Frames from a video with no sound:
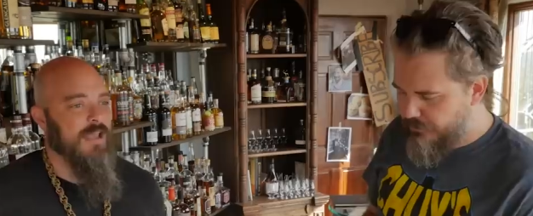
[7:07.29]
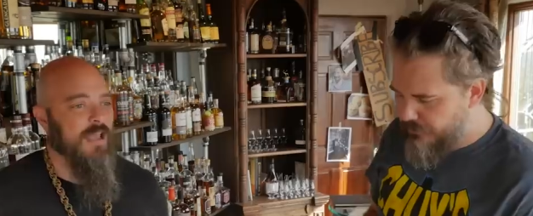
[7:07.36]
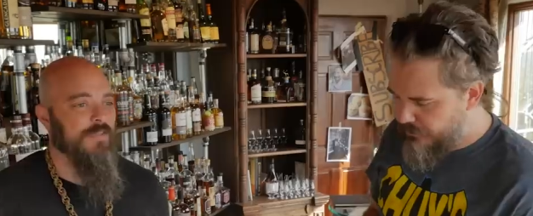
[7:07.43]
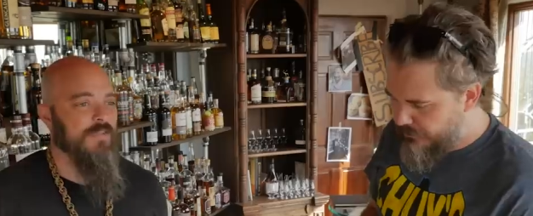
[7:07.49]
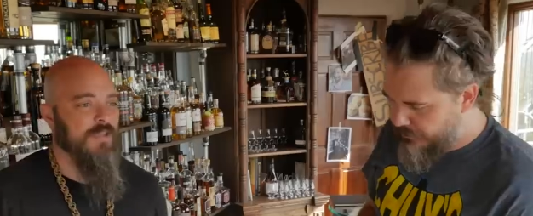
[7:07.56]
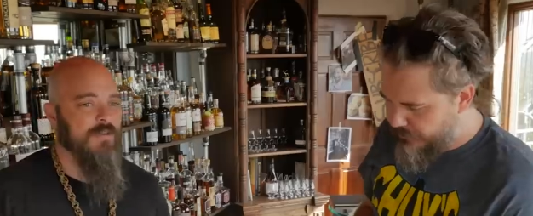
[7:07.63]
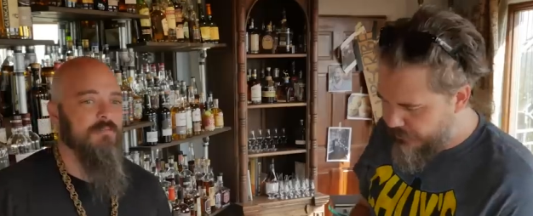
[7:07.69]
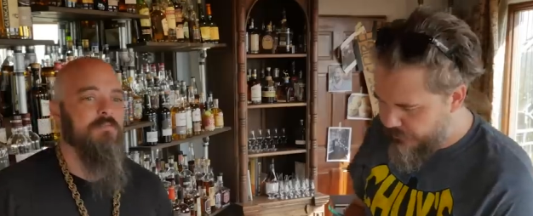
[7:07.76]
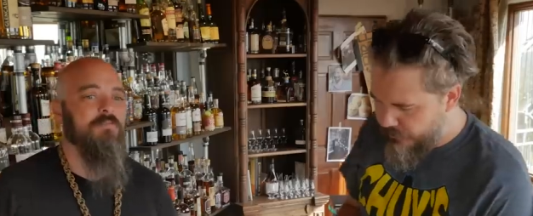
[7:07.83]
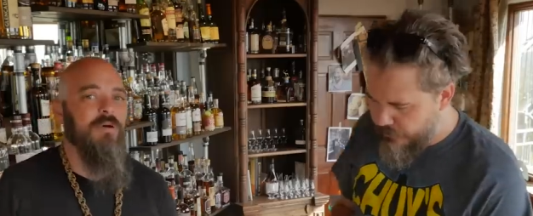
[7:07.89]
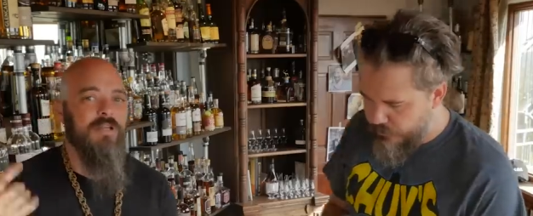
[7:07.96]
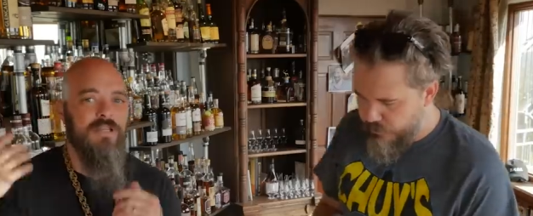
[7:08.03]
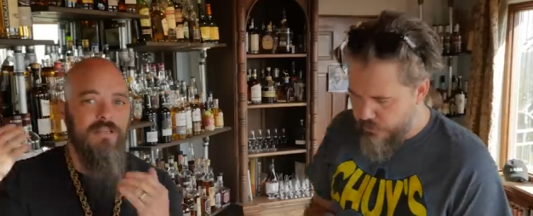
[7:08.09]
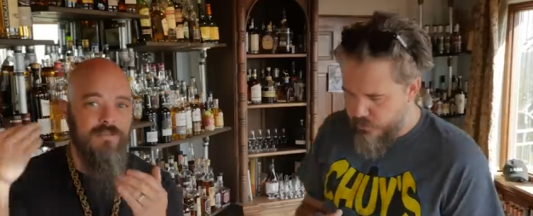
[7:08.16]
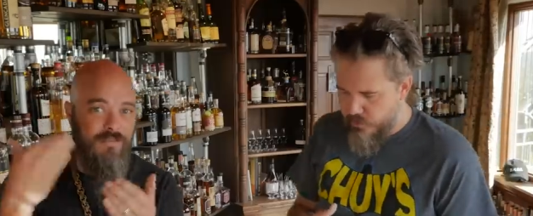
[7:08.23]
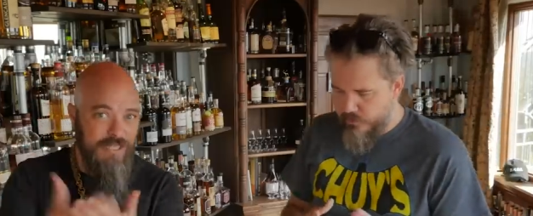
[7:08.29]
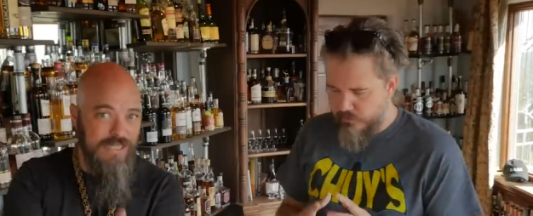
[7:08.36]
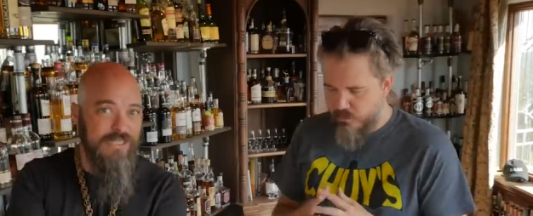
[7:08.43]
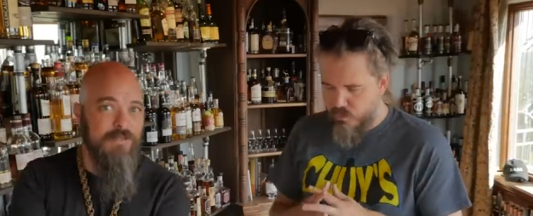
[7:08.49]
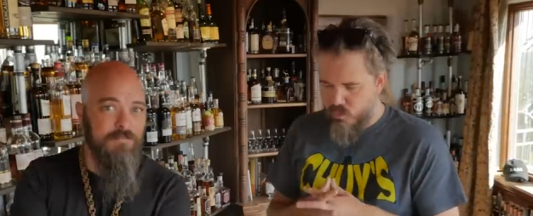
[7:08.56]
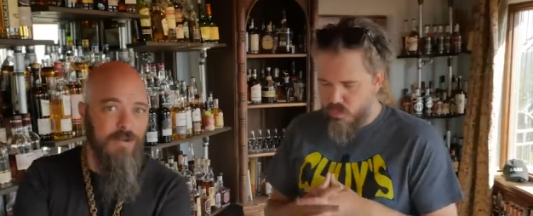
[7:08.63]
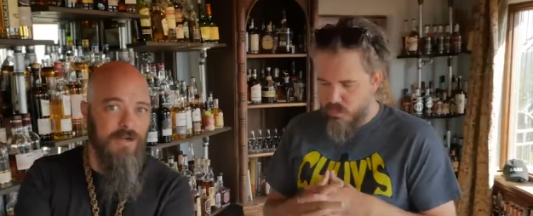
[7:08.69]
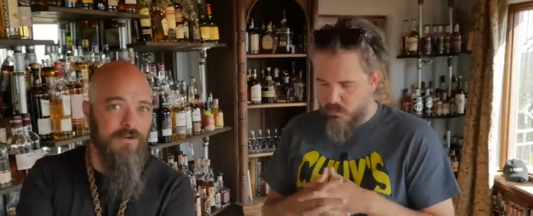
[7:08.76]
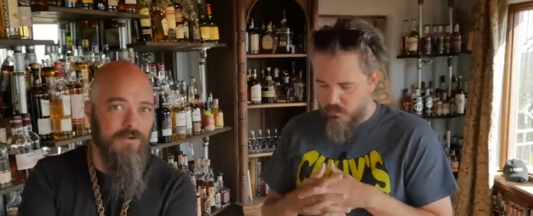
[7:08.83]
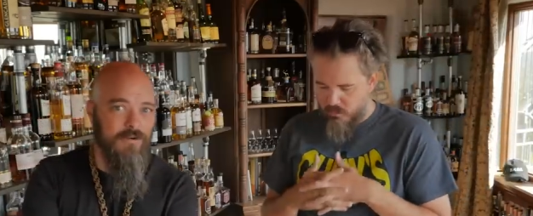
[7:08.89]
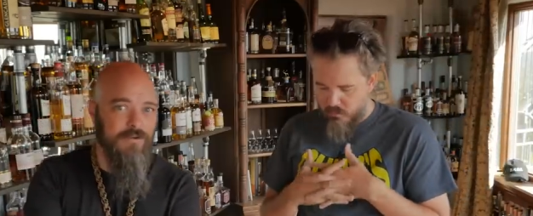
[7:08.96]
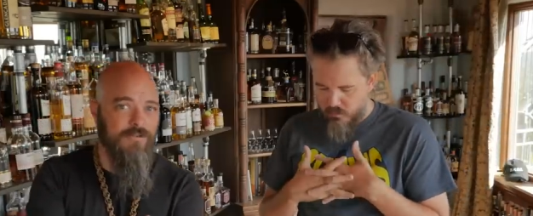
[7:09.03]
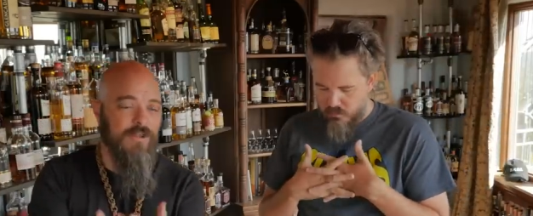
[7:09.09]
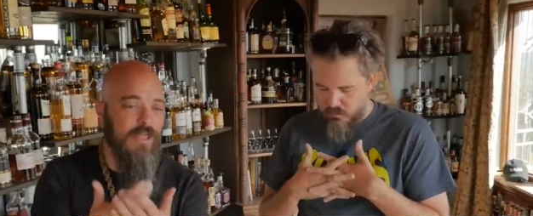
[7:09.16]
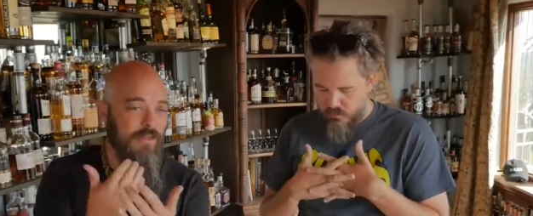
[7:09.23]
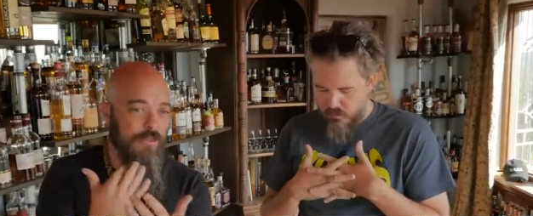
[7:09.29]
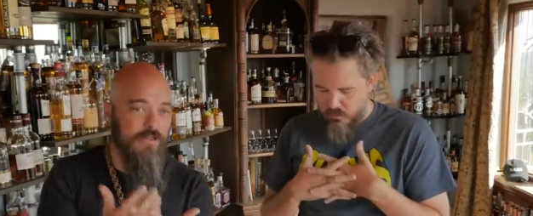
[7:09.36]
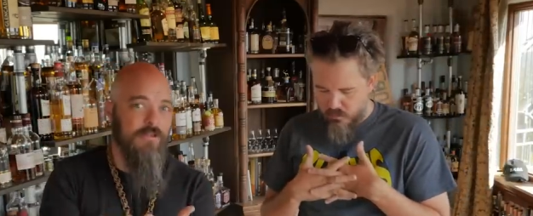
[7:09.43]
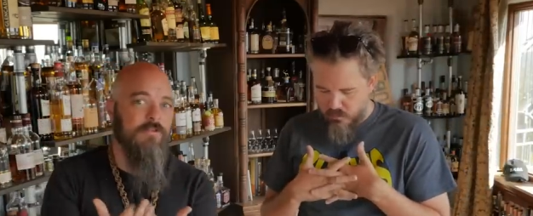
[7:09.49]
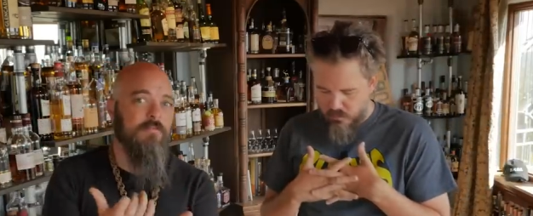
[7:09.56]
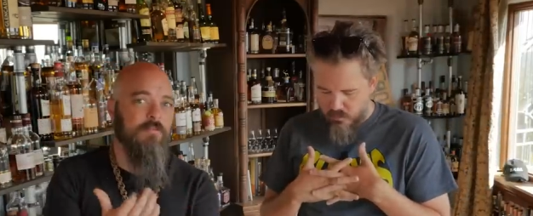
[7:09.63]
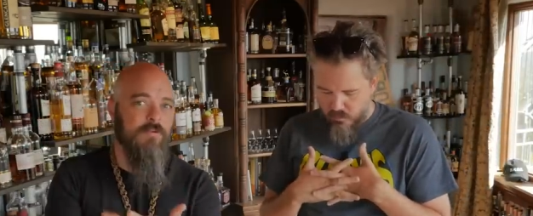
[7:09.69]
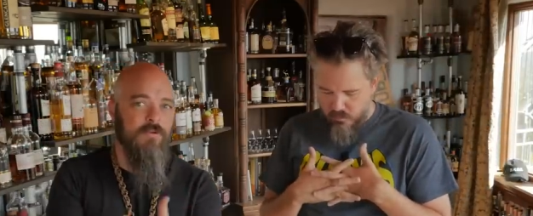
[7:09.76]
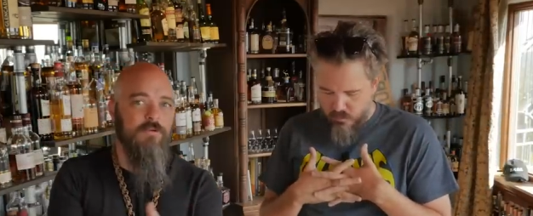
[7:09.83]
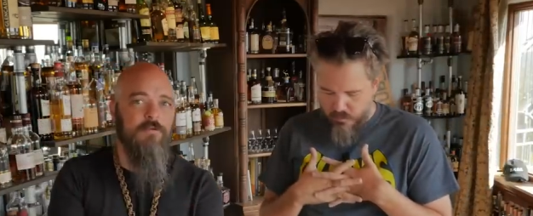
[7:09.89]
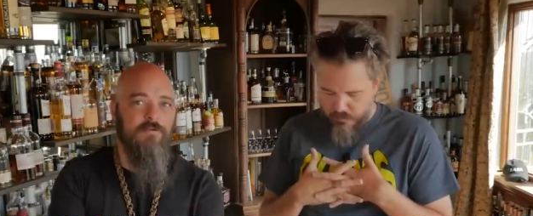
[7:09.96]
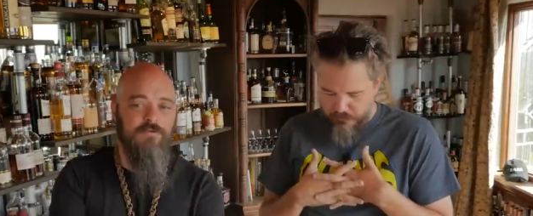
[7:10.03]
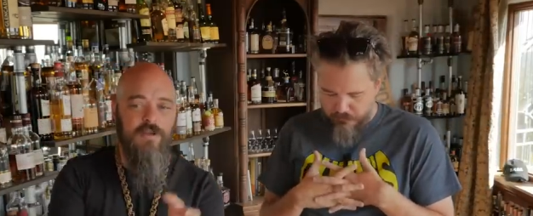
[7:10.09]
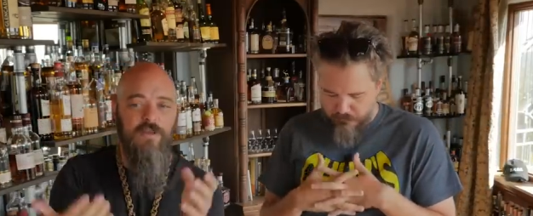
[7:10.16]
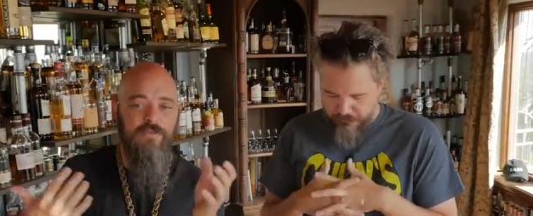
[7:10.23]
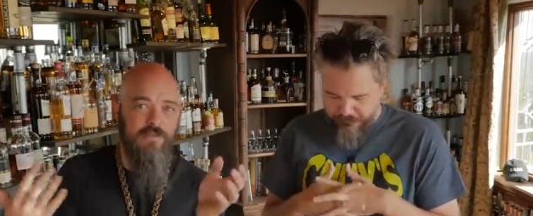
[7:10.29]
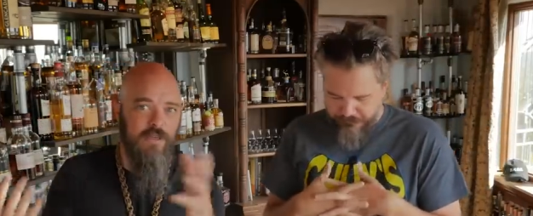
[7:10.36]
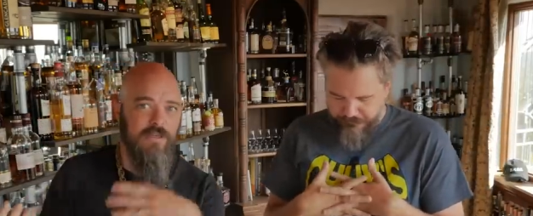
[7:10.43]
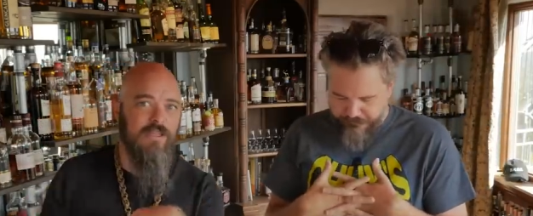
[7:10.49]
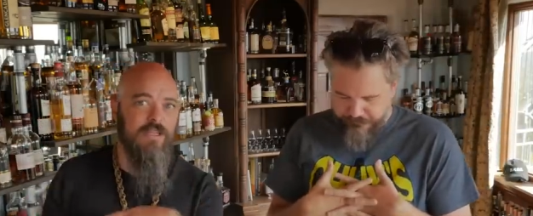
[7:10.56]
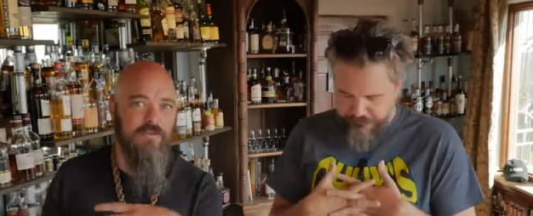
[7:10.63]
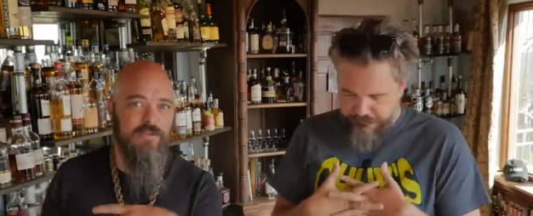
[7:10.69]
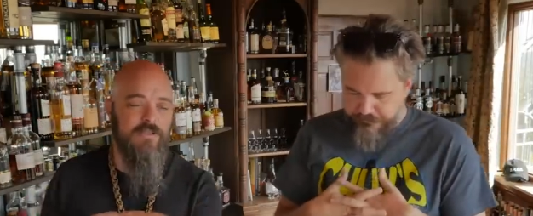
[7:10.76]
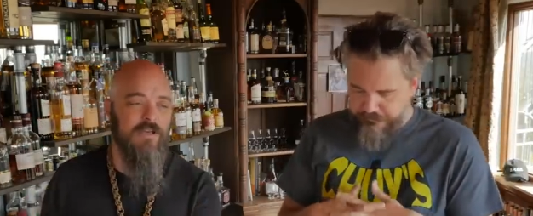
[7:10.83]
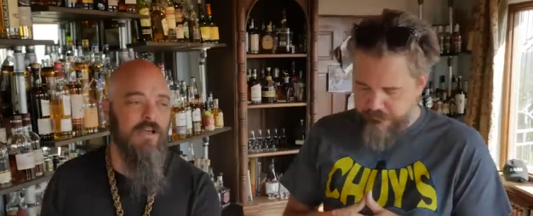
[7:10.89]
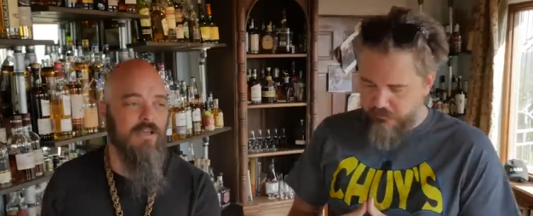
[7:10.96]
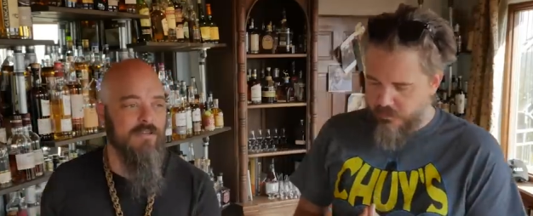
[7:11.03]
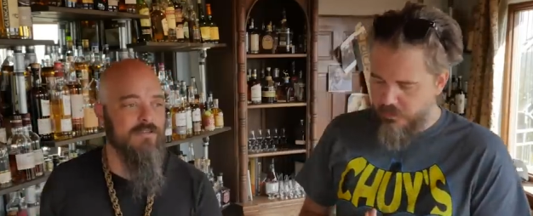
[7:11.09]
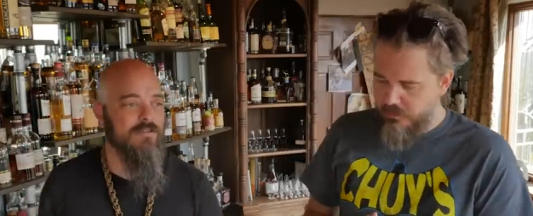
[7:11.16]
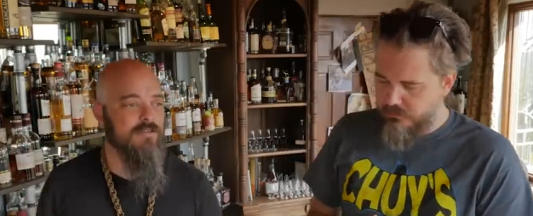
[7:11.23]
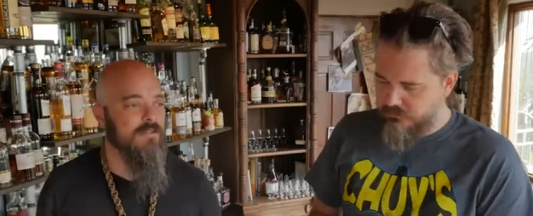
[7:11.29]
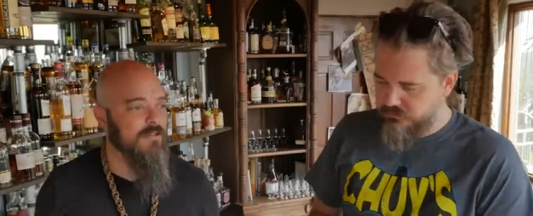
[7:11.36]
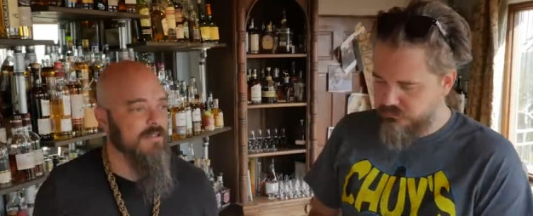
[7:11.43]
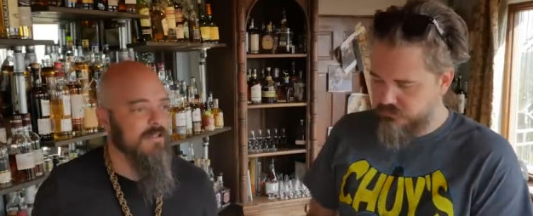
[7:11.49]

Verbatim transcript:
Speaker 1: and then put it in these barrels at this proof, and then give it to us.